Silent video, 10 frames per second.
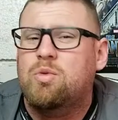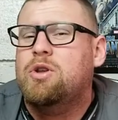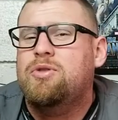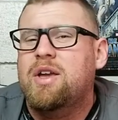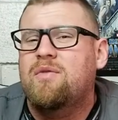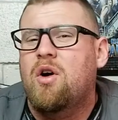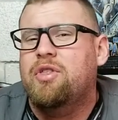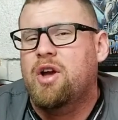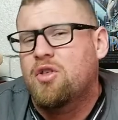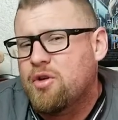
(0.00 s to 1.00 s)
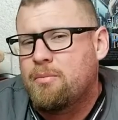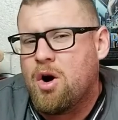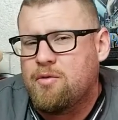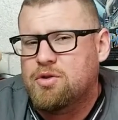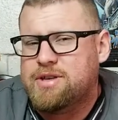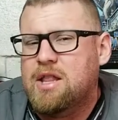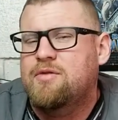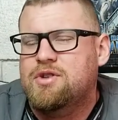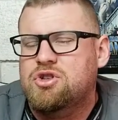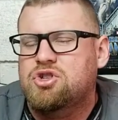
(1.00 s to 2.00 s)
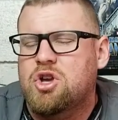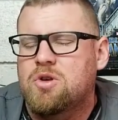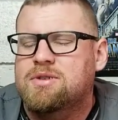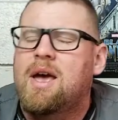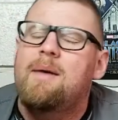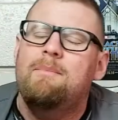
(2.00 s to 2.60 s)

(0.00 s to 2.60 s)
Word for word: What do you think of all the other Marvel television shows?